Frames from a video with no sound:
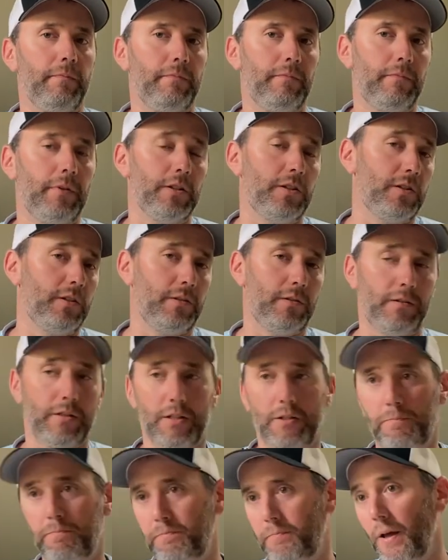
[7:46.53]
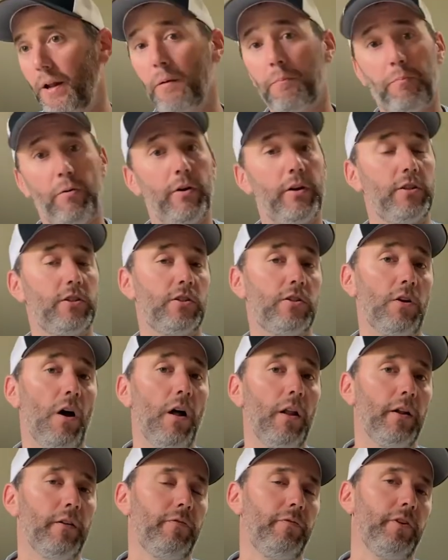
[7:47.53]
It's been a pretty
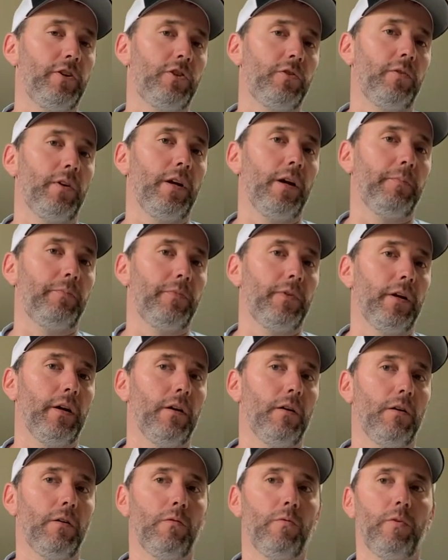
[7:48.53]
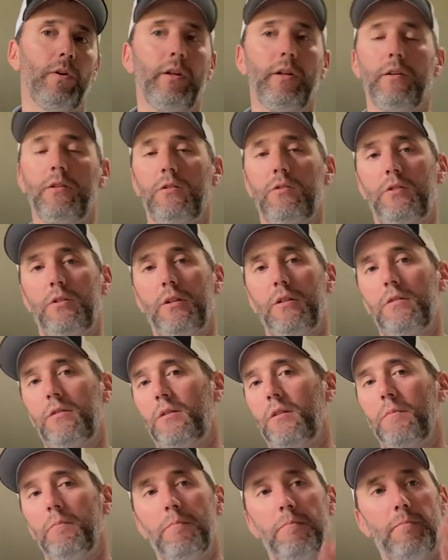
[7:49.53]
solid fishery up there really since
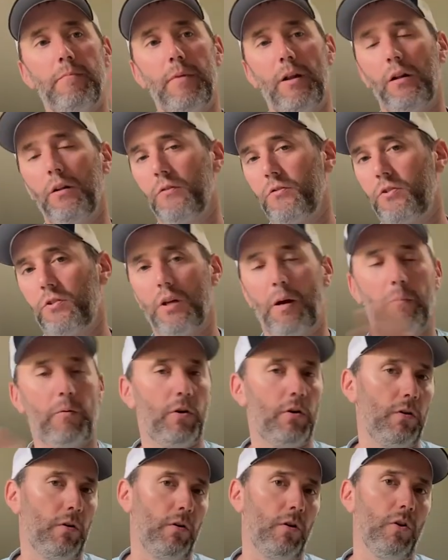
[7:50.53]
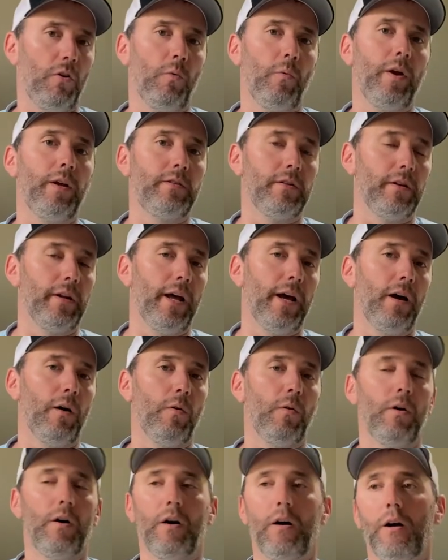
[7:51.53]
the middle of summer all the way to
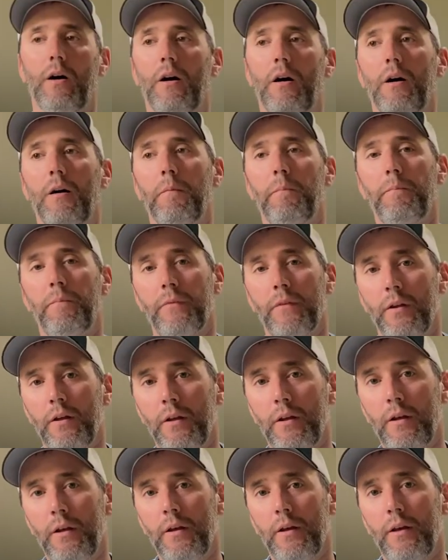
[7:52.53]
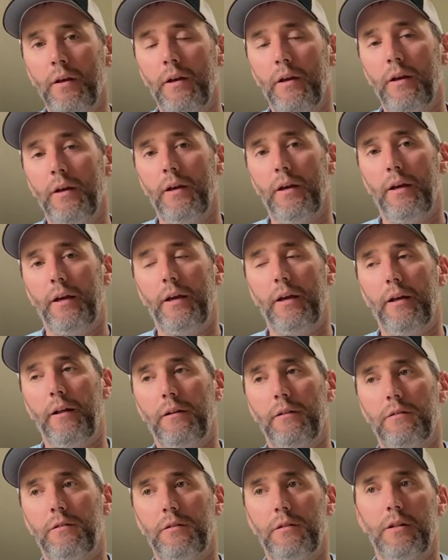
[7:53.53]
now.
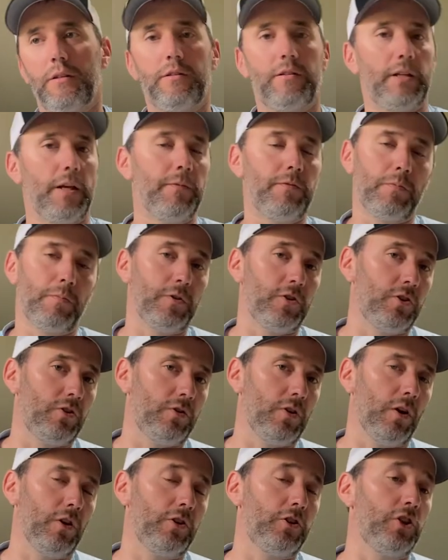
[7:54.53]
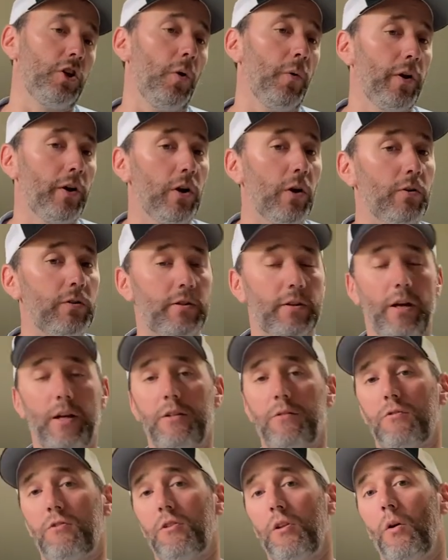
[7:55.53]
And it seems to be showing no signs
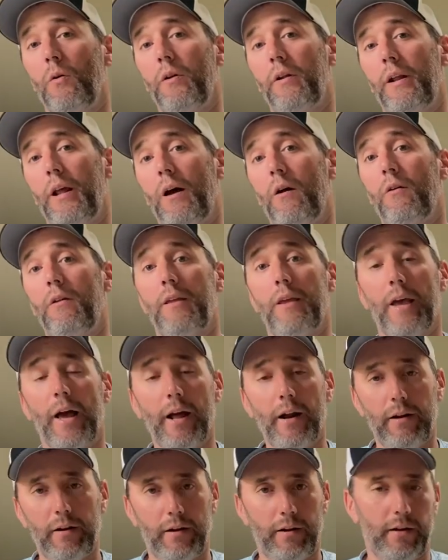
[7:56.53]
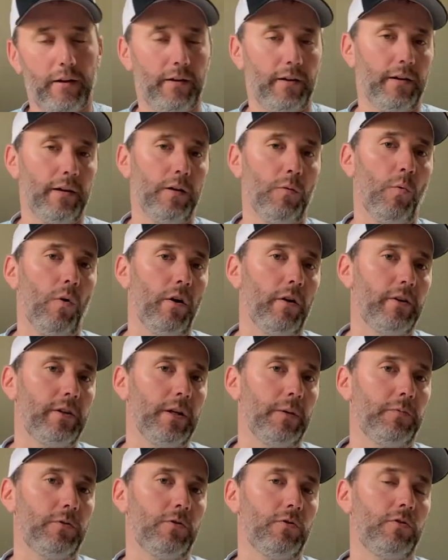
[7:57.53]
of slowing down yet. Water
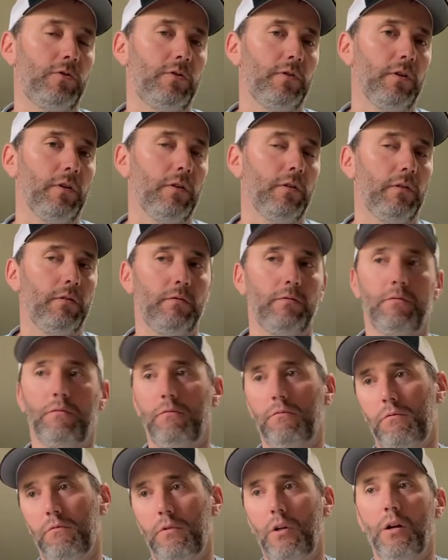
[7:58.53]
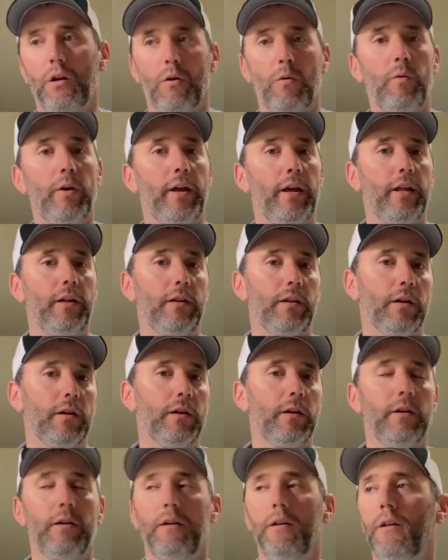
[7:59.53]
temps are still, you know, in
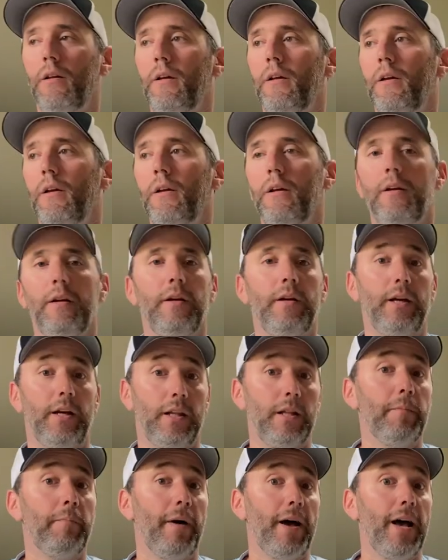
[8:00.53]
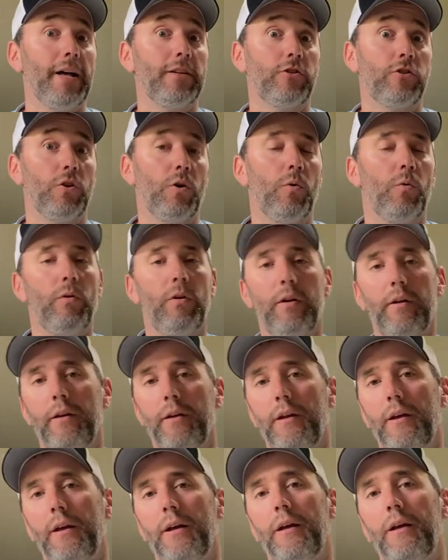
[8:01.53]
the bass zone,
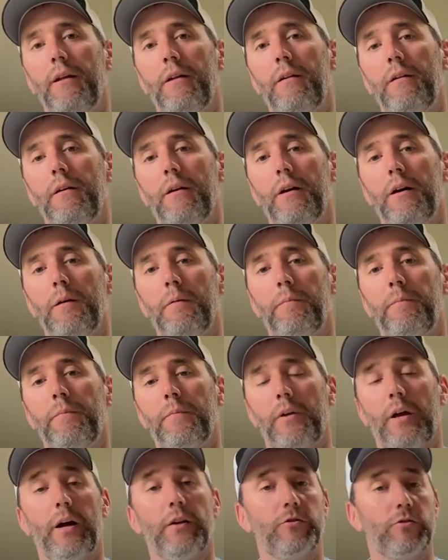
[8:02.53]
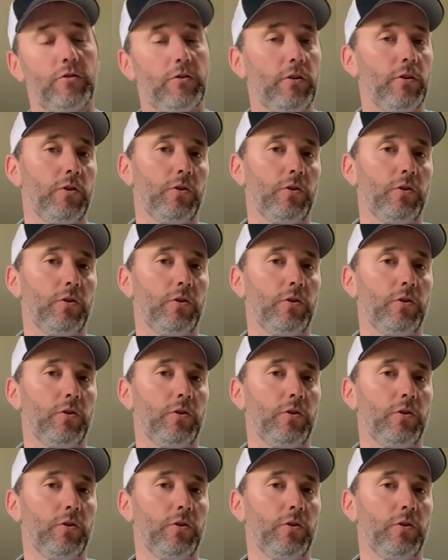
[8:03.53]
and guys are still